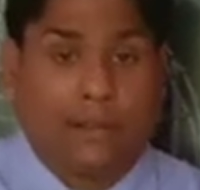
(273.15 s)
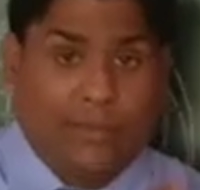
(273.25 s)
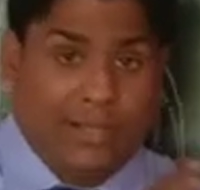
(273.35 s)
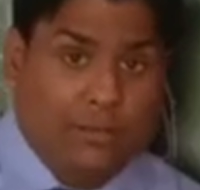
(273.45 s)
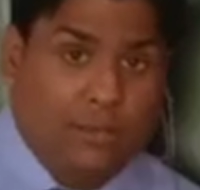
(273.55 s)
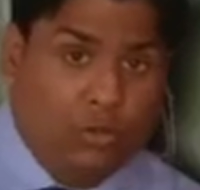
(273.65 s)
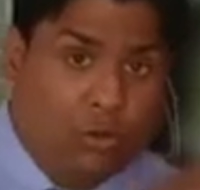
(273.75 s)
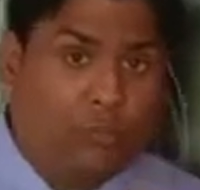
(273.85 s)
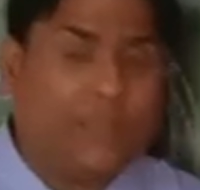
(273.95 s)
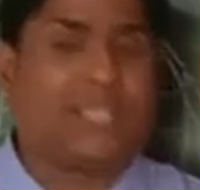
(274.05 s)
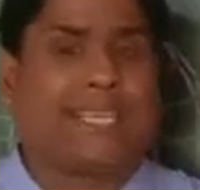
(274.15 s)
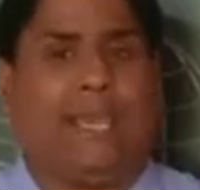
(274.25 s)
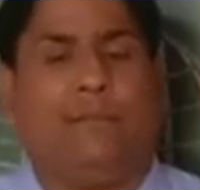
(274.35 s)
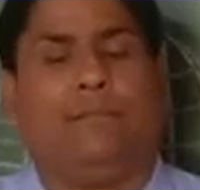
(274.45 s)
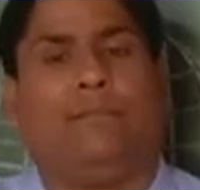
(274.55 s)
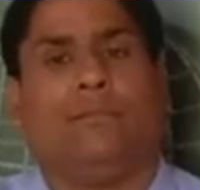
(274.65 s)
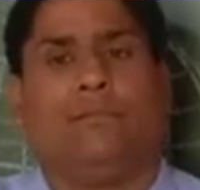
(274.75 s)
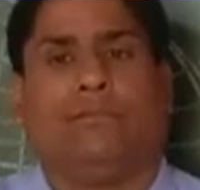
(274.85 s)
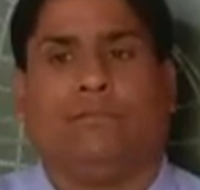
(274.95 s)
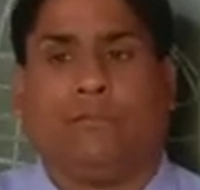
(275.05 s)
When the Europeans
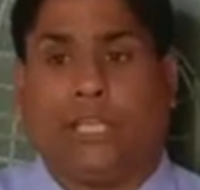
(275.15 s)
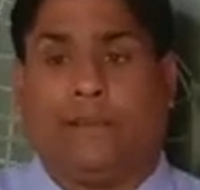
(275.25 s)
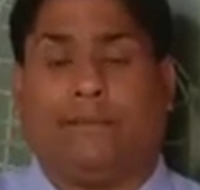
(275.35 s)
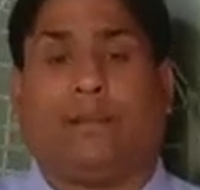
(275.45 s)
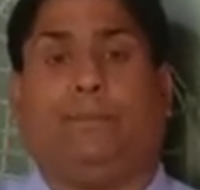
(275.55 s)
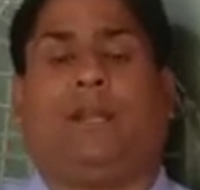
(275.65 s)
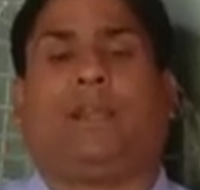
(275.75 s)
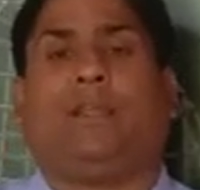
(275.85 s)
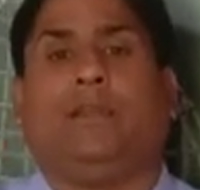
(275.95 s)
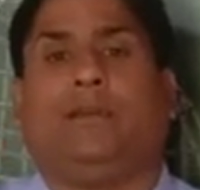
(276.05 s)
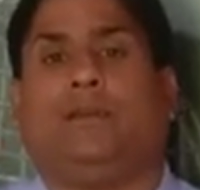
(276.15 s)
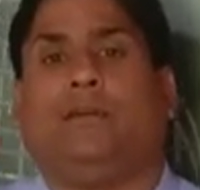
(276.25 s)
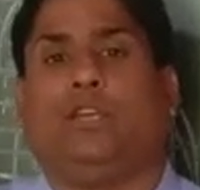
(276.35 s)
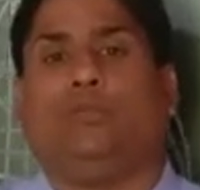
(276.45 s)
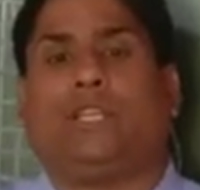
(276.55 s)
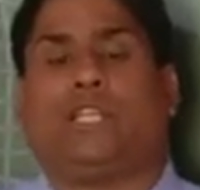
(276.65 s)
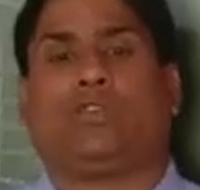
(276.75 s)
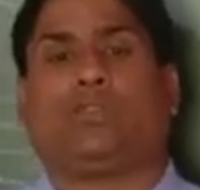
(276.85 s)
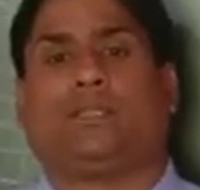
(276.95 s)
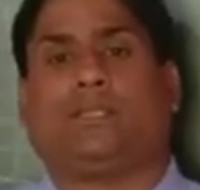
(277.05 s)
came, they were better human
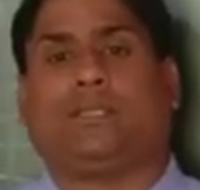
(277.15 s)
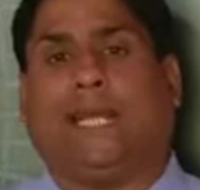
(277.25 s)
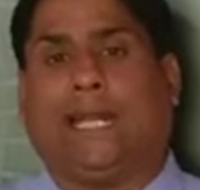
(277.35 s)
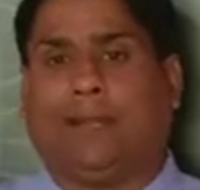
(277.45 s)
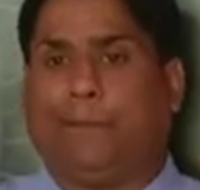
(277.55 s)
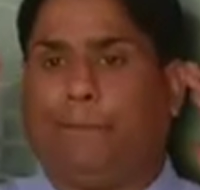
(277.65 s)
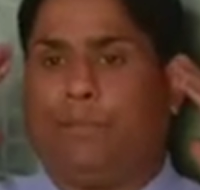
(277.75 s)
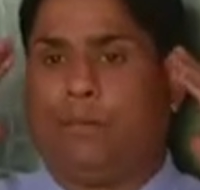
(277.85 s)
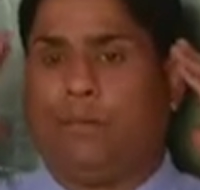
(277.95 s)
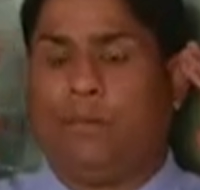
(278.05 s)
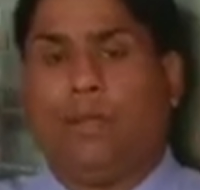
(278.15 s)
resources. They had a